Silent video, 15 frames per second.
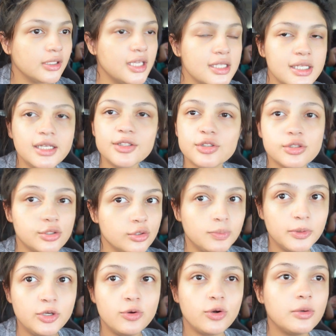He's like
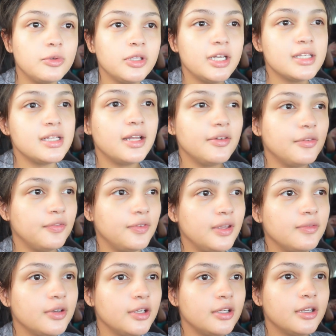super normal. He doesn't have a
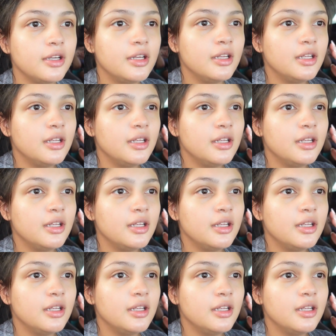fever.